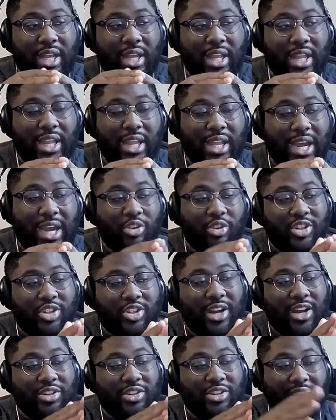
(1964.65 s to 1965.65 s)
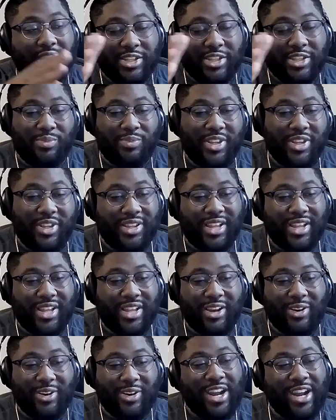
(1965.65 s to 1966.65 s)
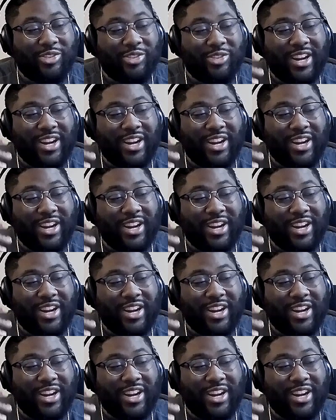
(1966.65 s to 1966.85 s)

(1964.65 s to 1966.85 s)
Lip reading: how challenging has it been, like, or how,